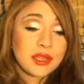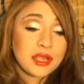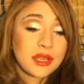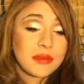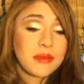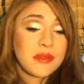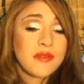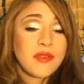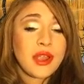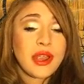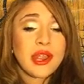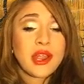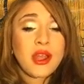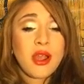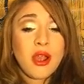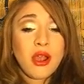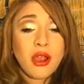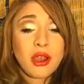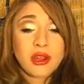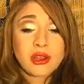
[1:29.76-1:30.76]
could be very
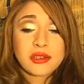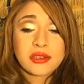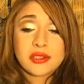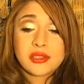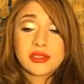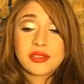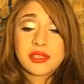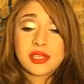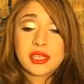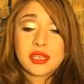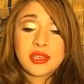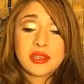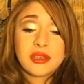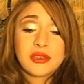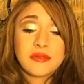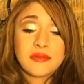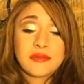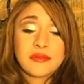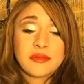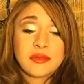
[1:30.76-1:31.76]
hard to
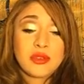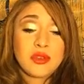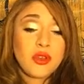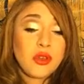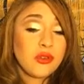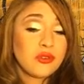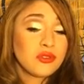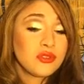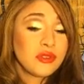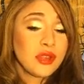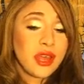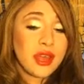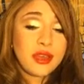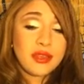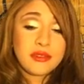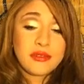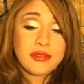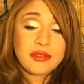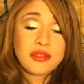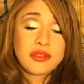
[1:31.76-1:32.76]
go through
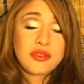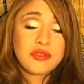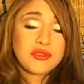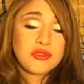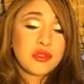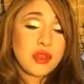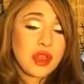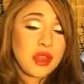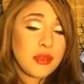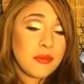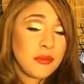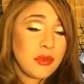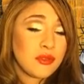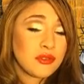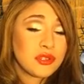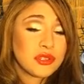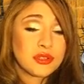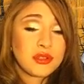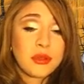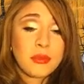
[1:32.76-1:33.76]
that
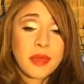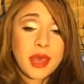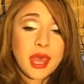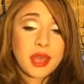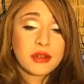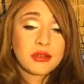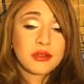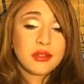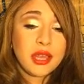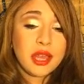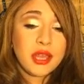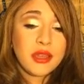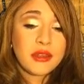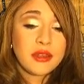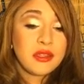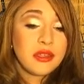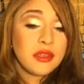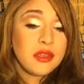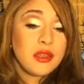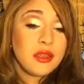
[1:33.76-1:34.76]
emotional battle
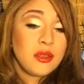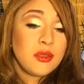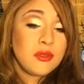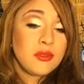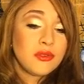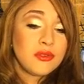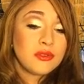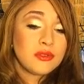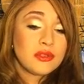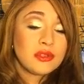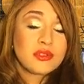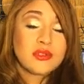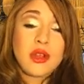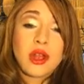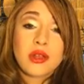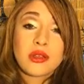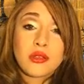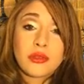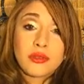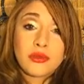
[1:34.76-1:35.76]
and
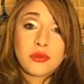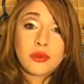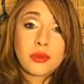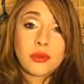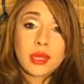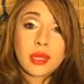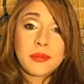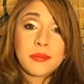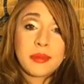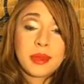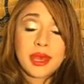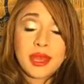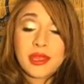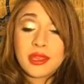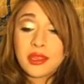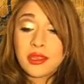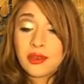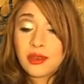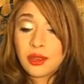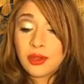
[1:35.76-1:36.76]
struggle through it. But,
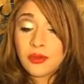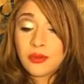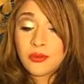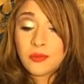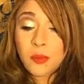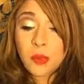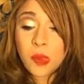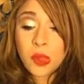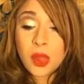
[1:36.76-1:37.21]
you know,